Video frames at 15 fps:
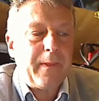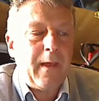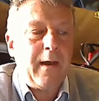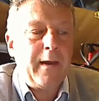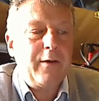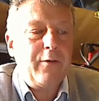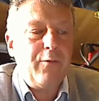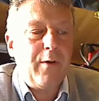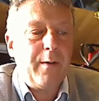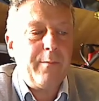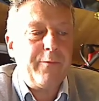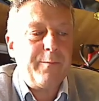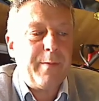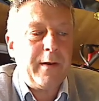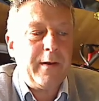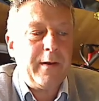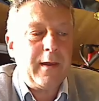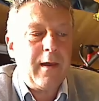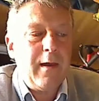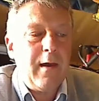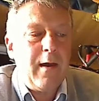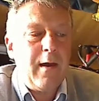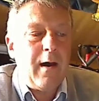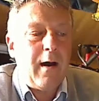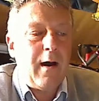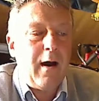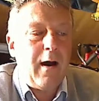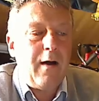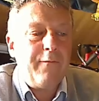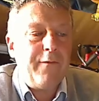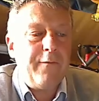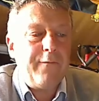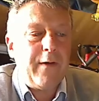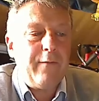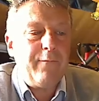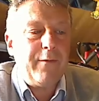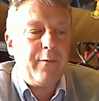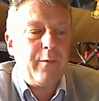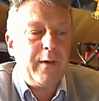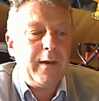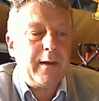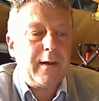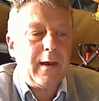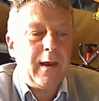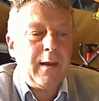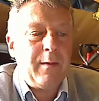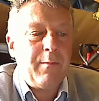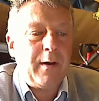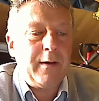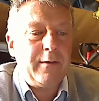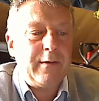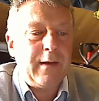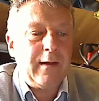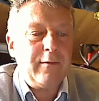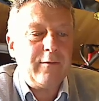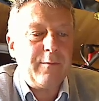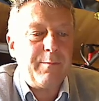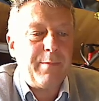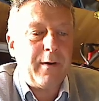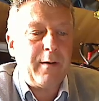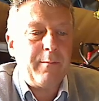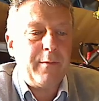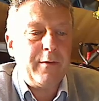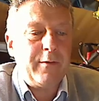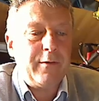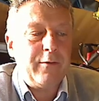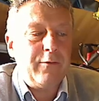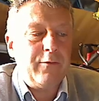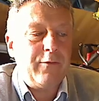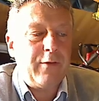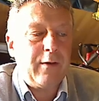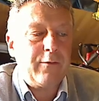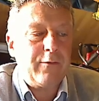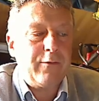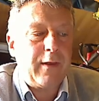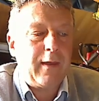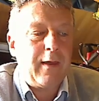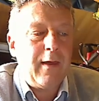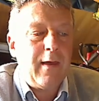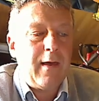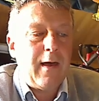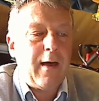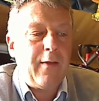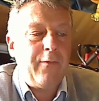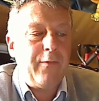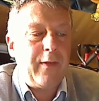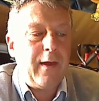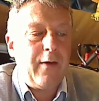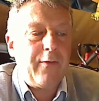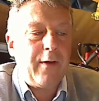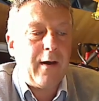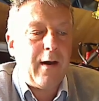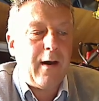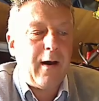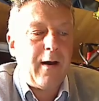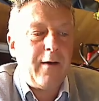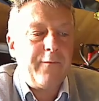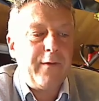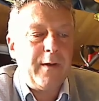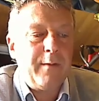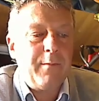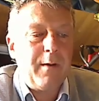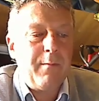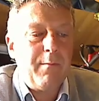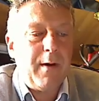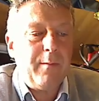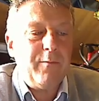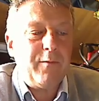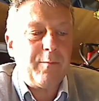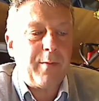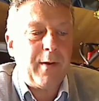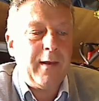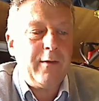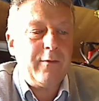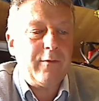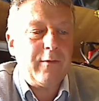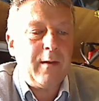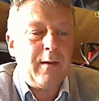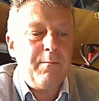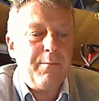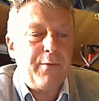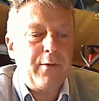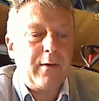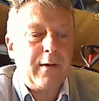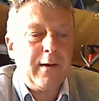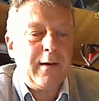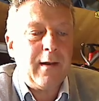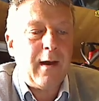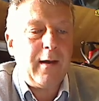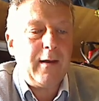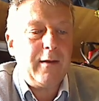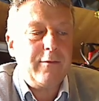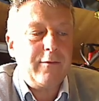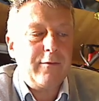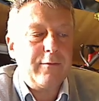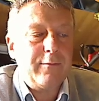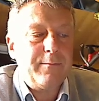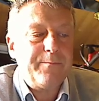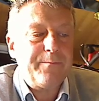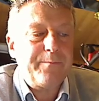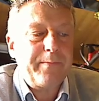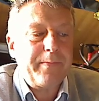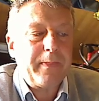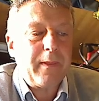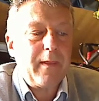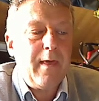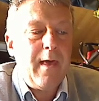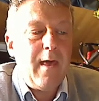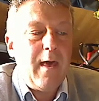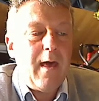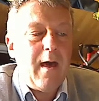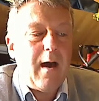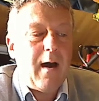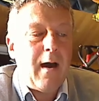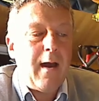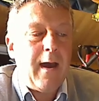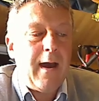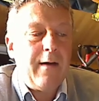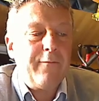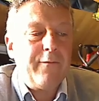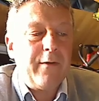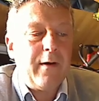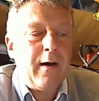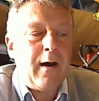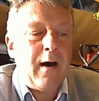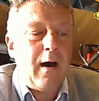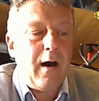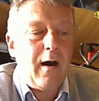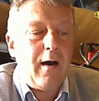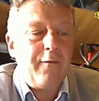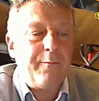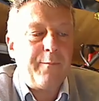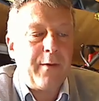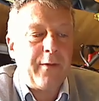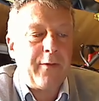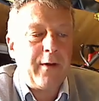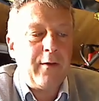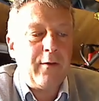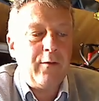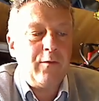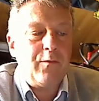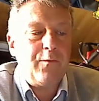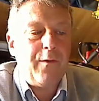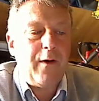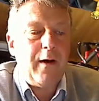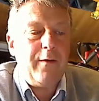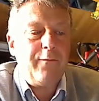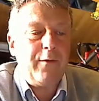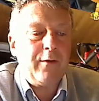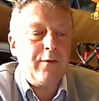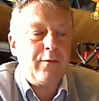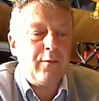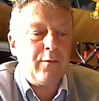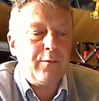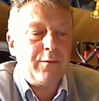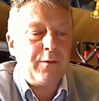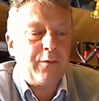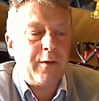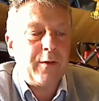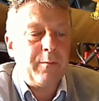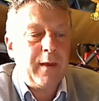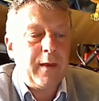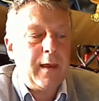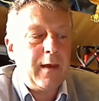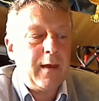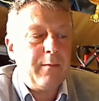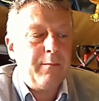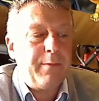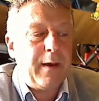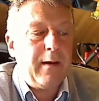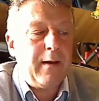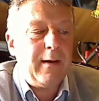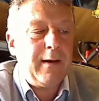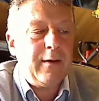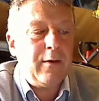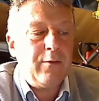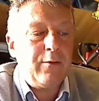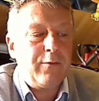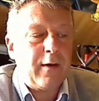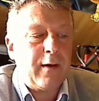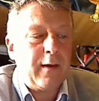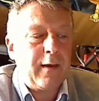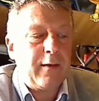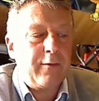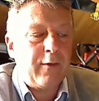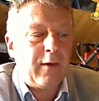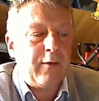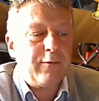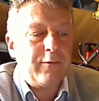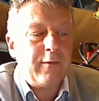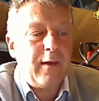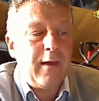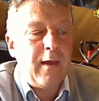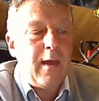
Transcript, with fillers: I grew up spending half of every week in my dad's apartment in Chelsea and the other half in my mum's place in Brooklyn Heights. I have a half brother who's five years older than me and barely knows I exist.